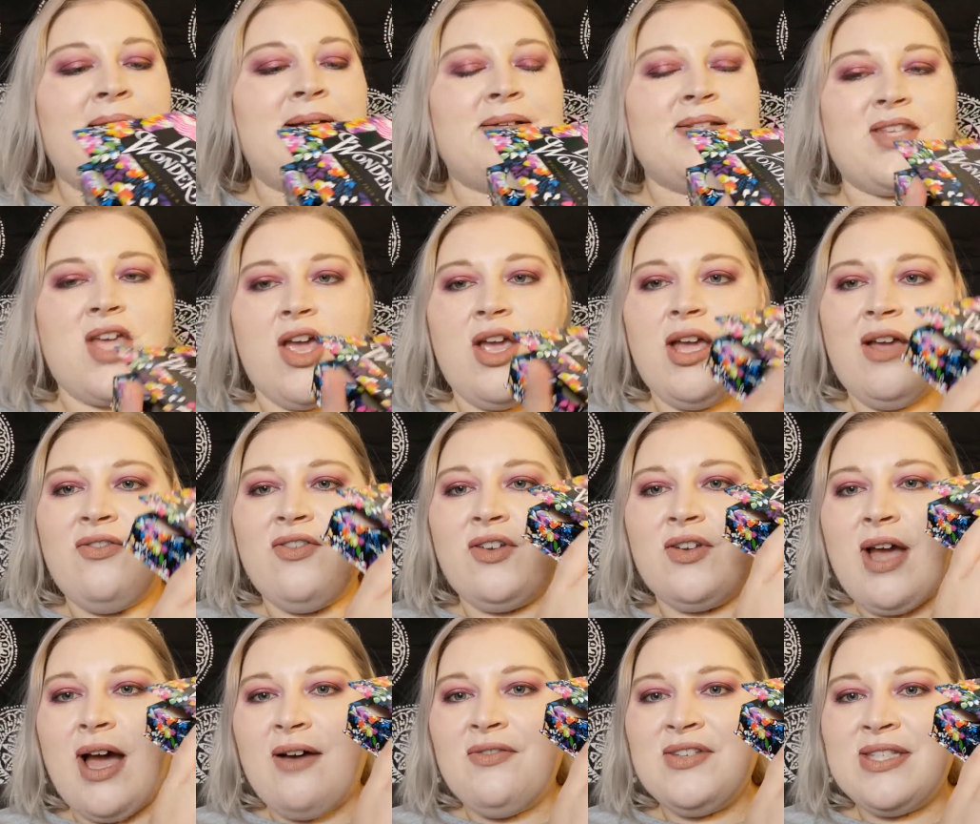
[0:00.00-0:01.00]
So if you
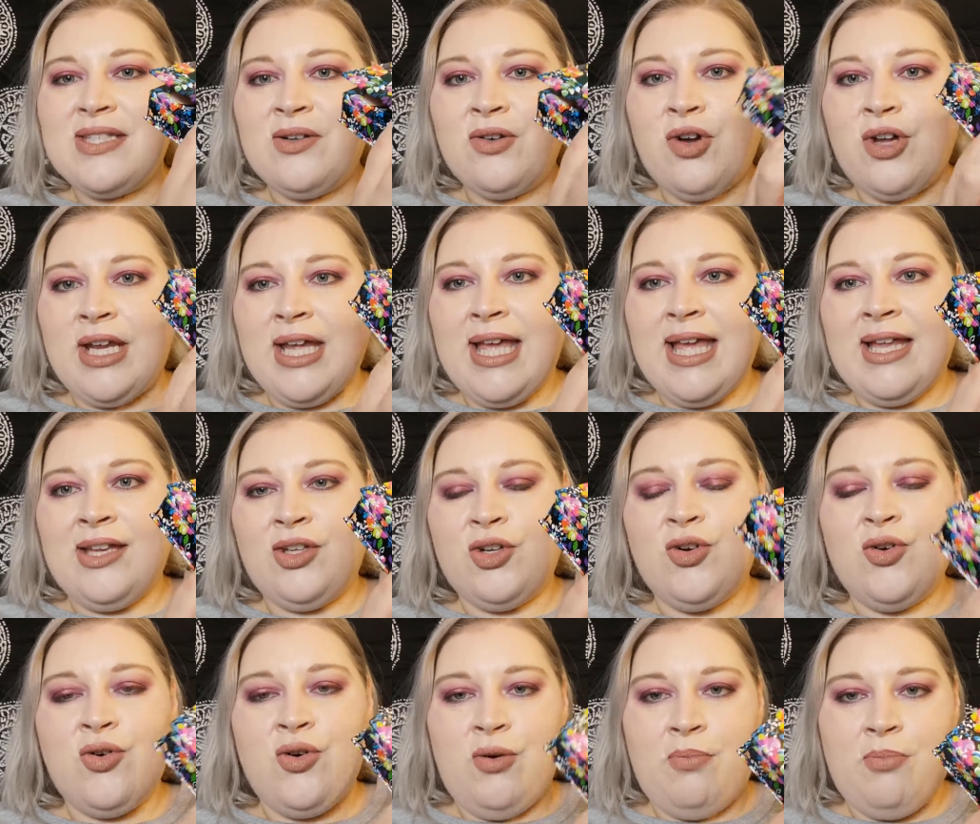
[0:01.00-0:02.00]
have still got it in
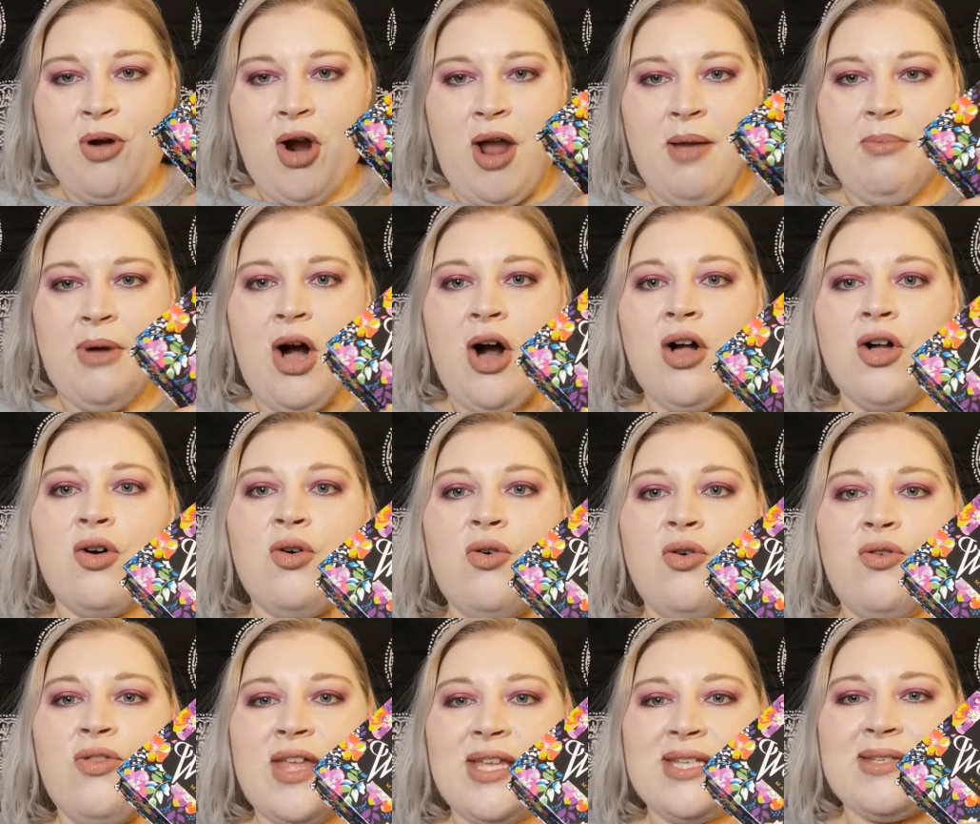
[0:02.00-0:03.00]
your Primark,
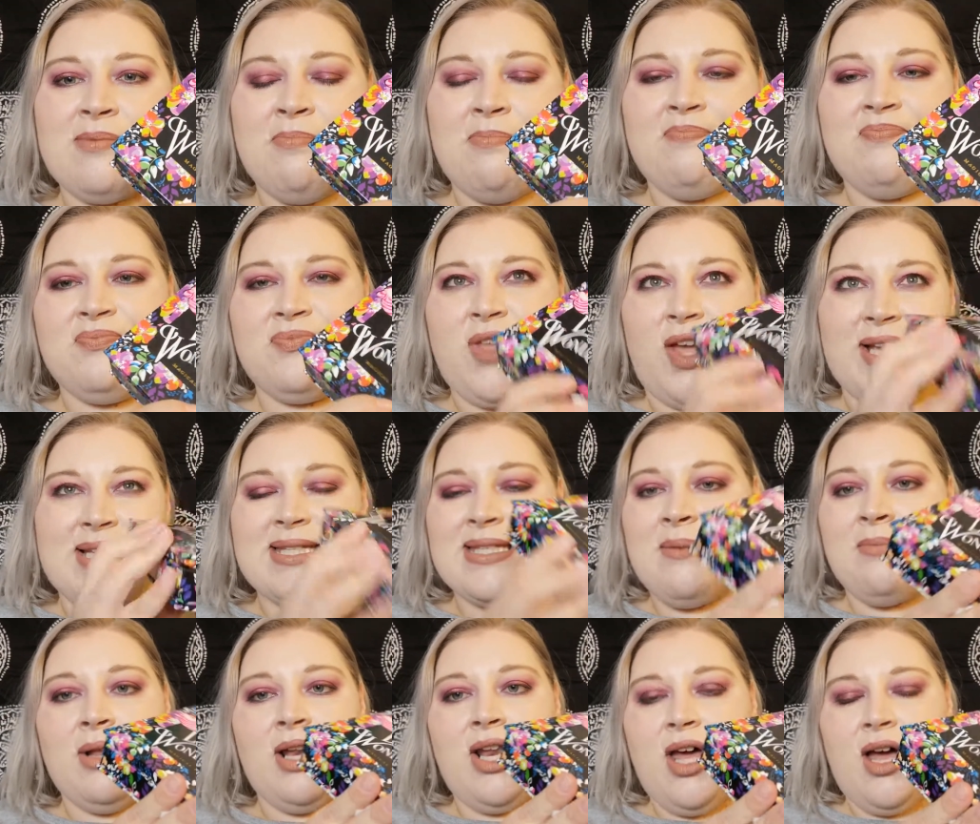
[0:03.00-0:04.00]
or there's like
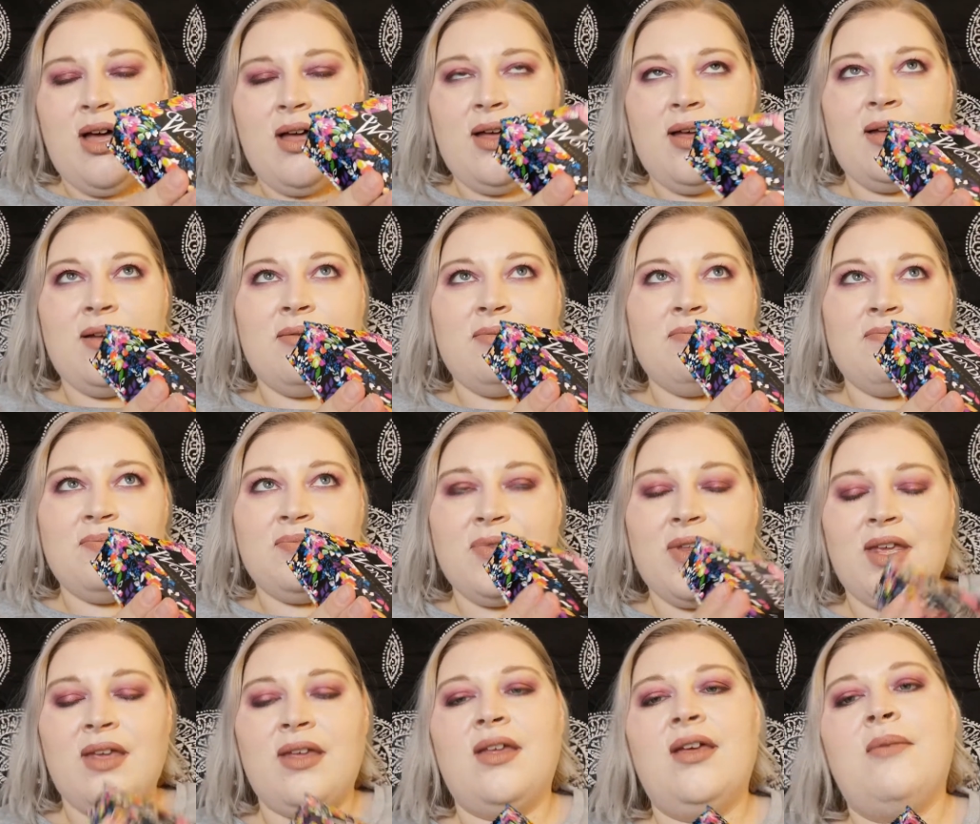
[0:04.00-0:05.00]
similar
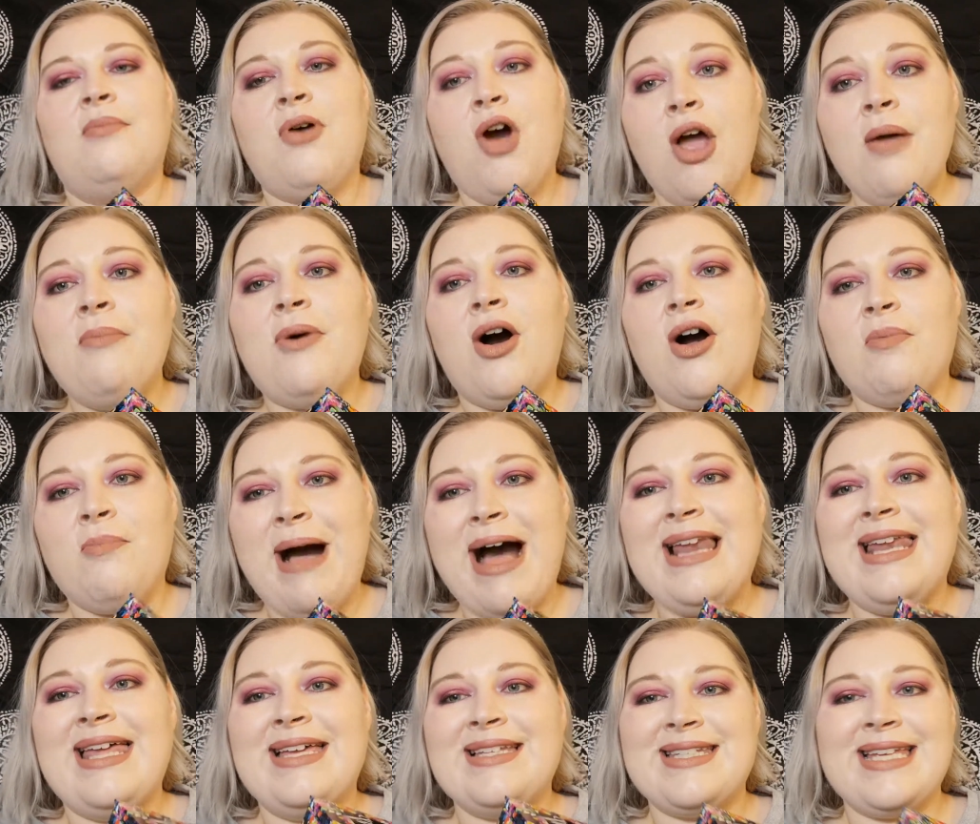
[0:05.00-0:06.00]
Primark
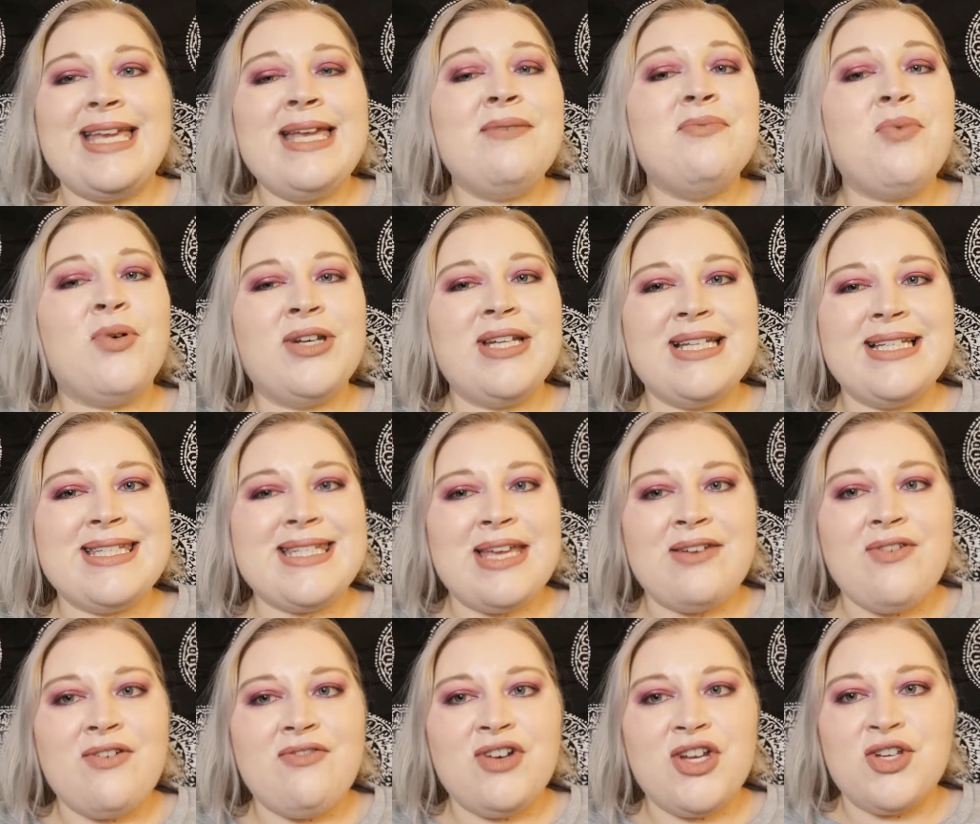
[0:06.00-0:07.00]
palettes, I keep wanting to say
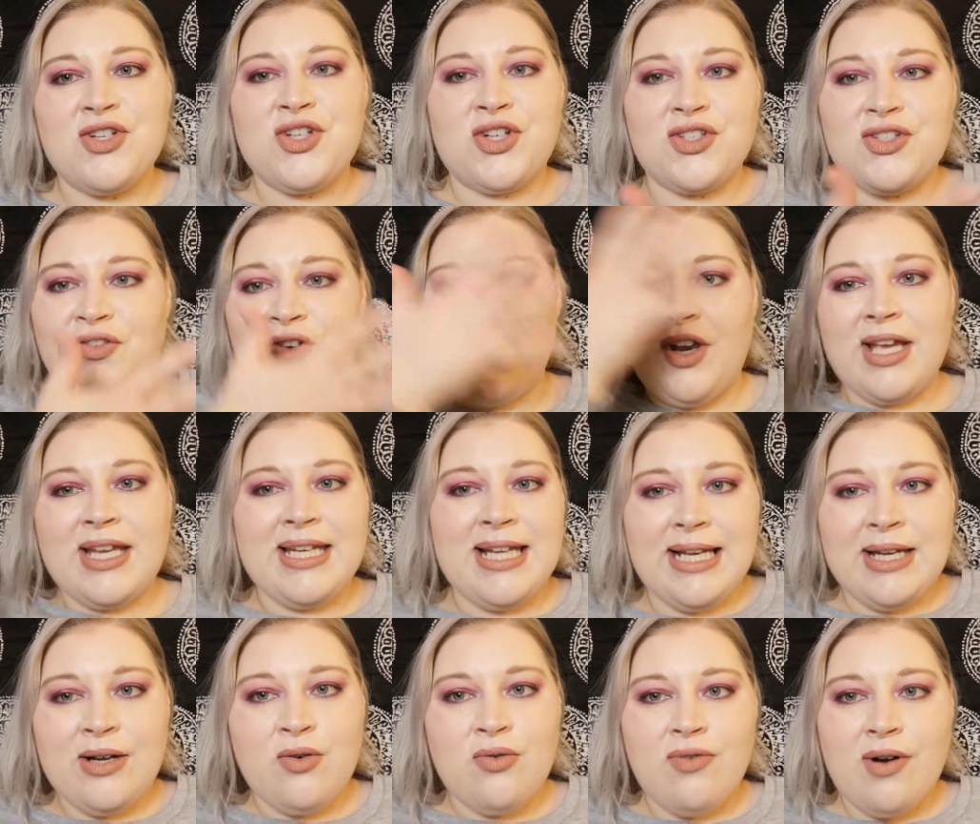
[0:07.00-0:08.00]
Revolution because I've got like
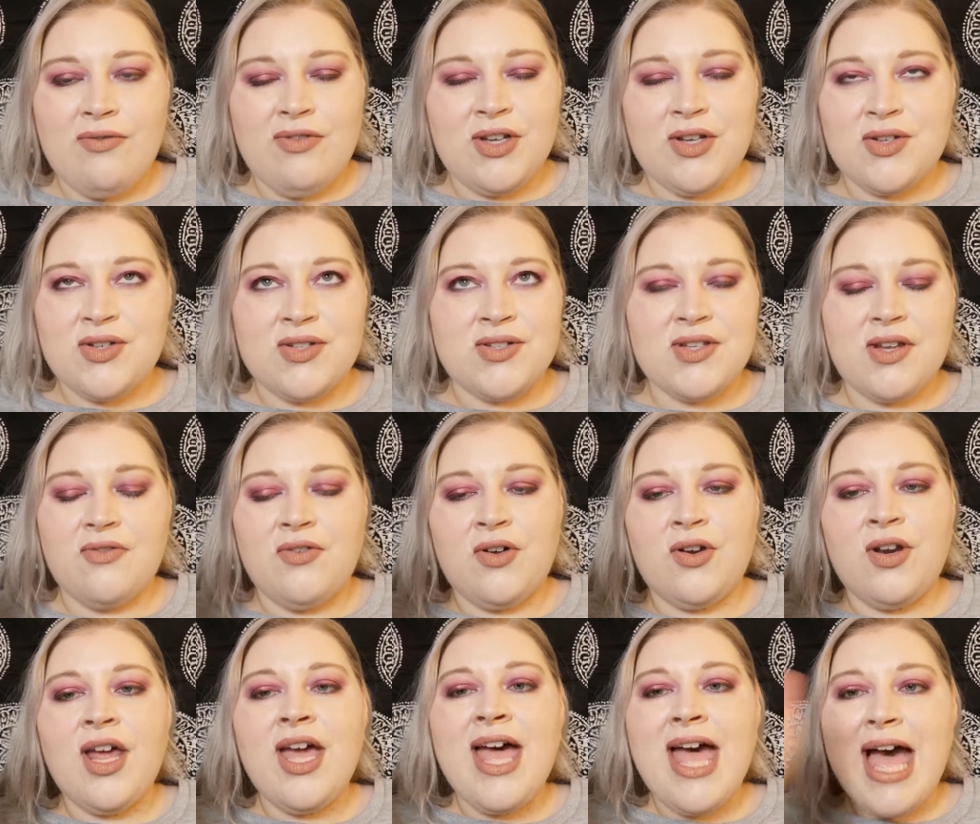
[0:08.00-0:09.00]
nearly all Revolution stuff
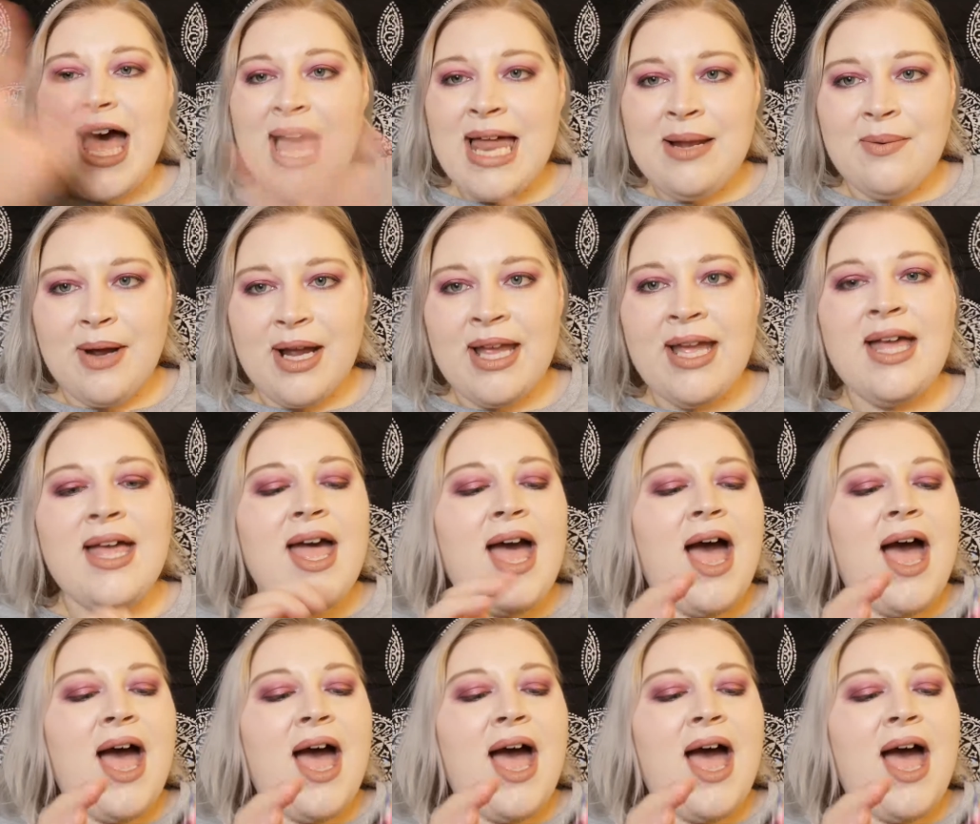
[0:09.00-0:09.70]
on. Anyway,